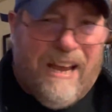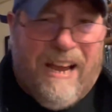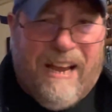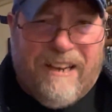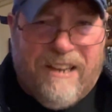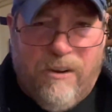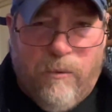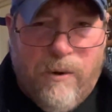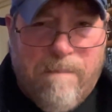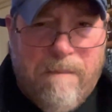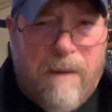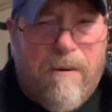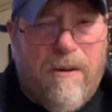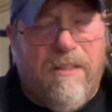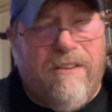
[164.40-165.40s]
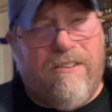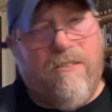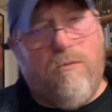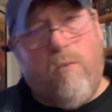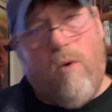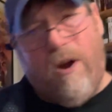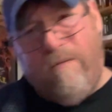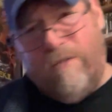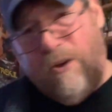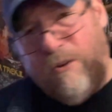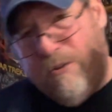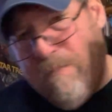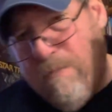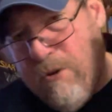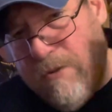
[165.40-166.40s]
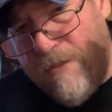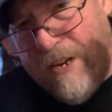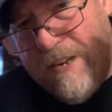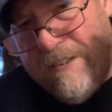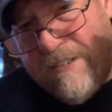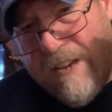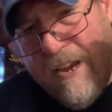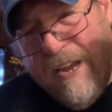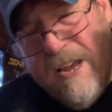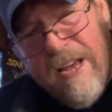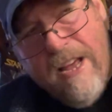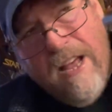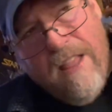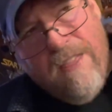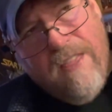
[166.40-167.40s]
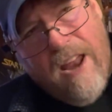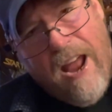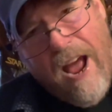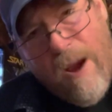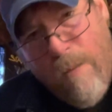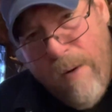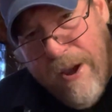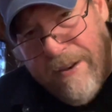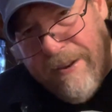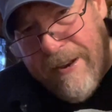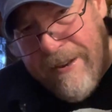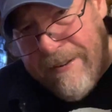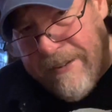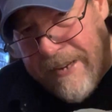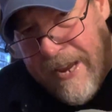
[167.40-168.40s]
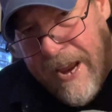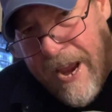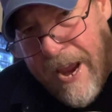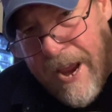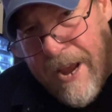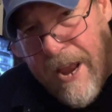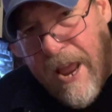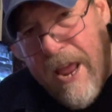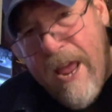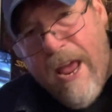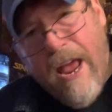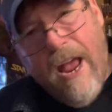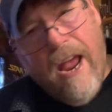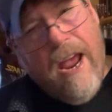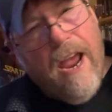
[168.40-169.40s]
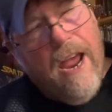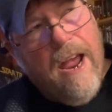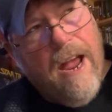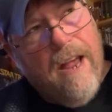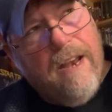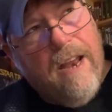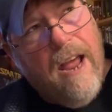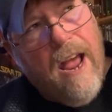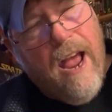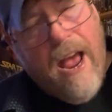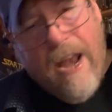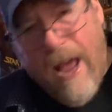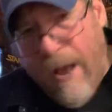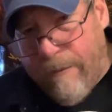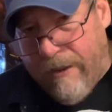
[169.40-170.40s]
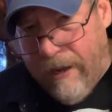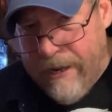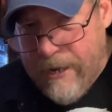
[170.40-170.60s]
can remember, this is one of those movies that I rented as a kid and had absolutely